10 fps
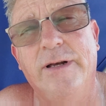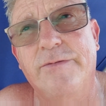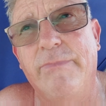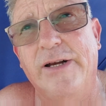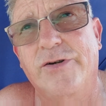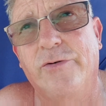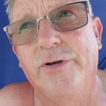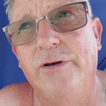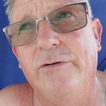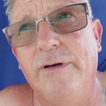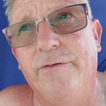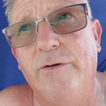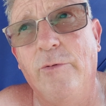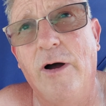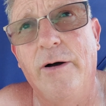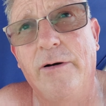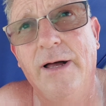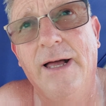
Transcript: is make sure if you are